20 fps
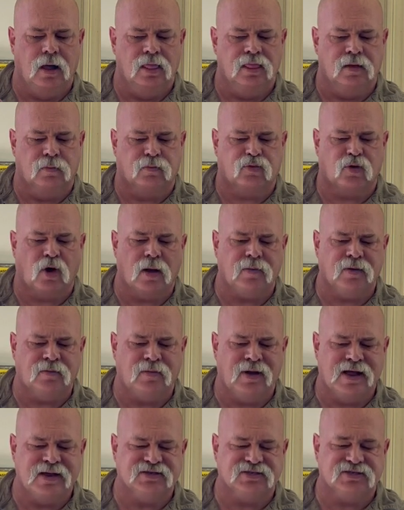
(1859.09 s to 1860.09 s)
The problem
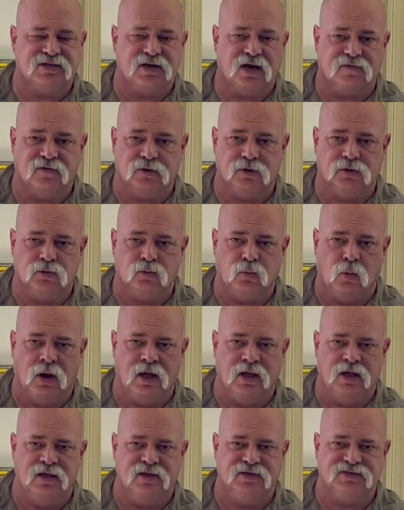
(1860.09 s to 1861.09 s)
I discovered
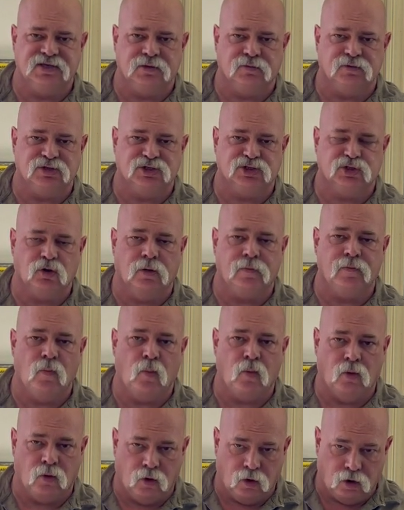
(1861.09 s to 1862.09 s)
was it would show up
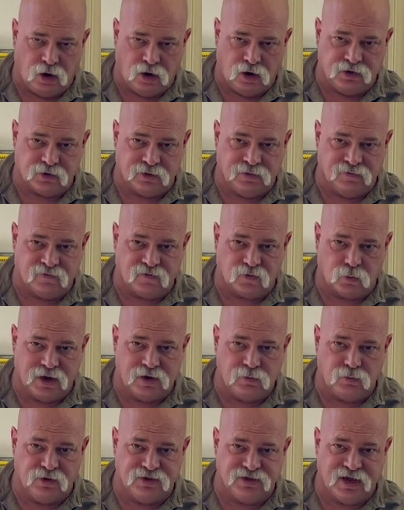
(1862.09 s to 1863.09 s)
under
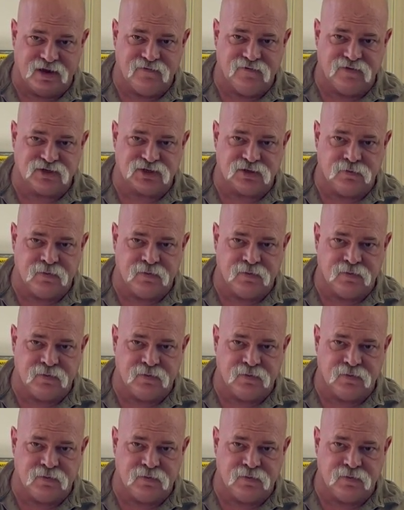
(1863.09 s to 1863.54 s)
infrared with night vision